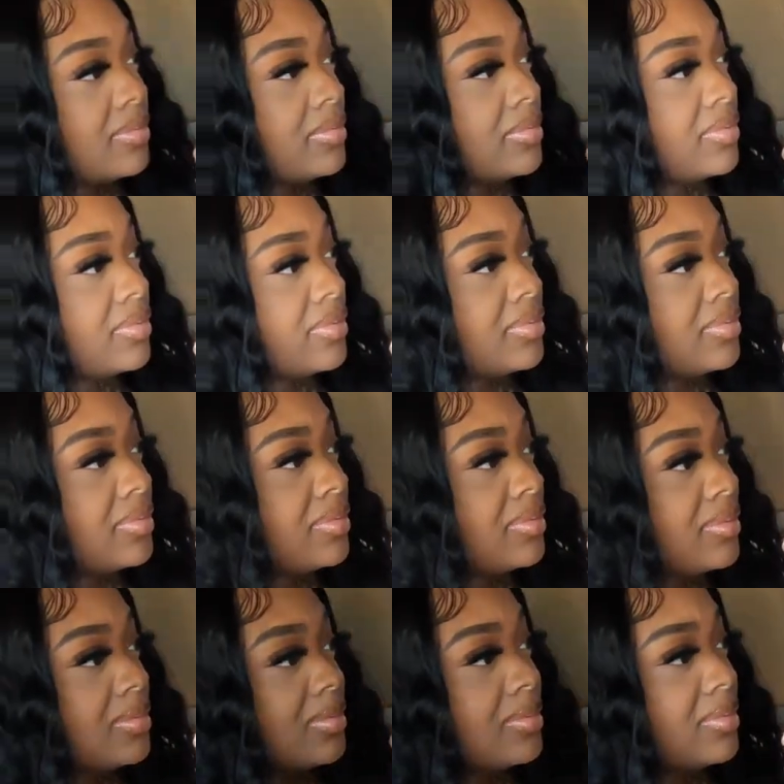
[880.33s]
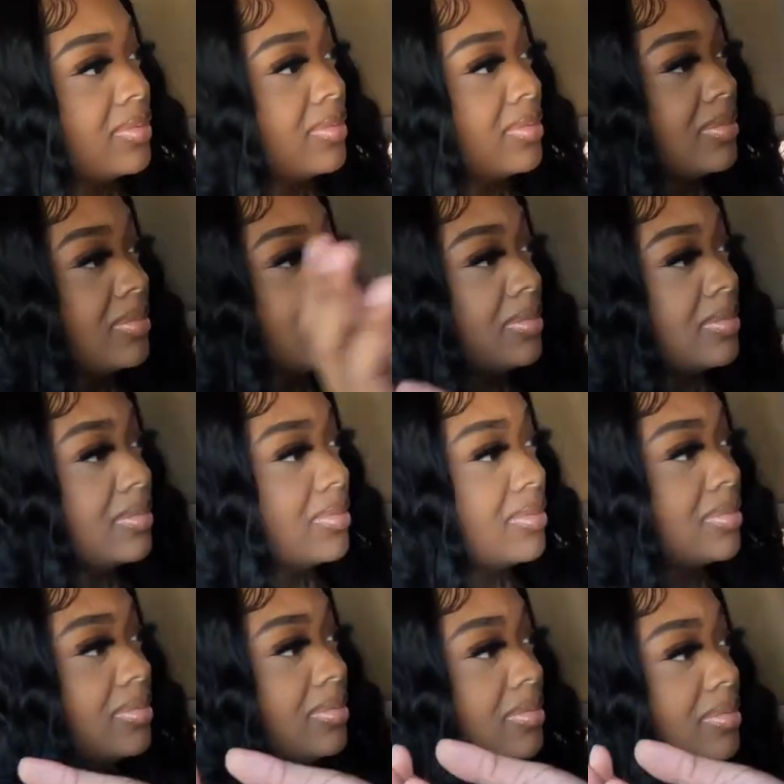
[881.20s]

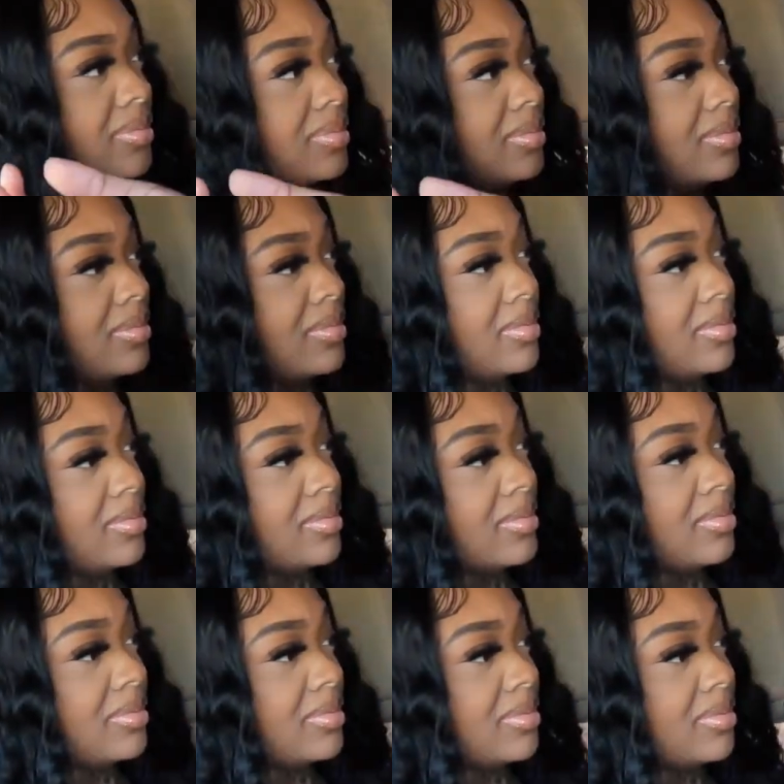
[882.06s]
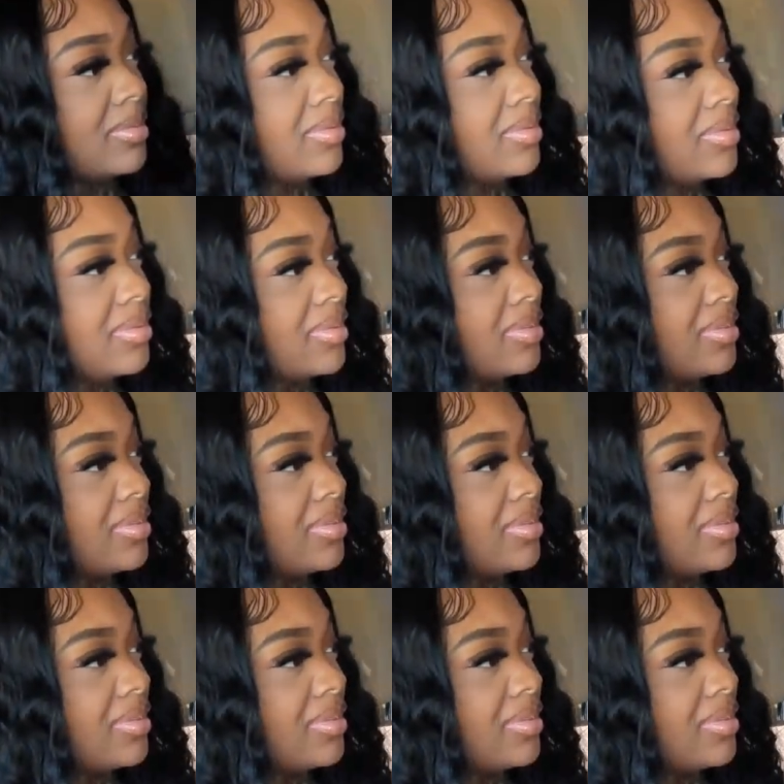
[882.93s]
(silent)